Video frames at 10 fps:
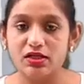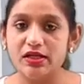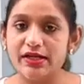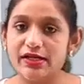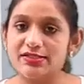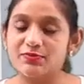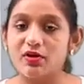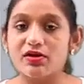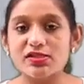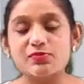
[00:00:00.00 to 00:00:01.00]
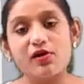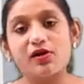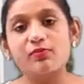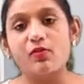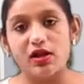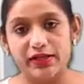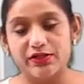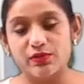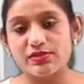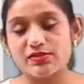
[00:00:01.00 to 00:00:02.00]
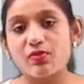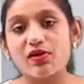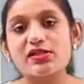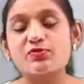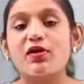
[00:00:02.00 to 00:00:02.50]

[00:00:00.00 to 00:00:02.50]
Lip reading: In a small molecule, small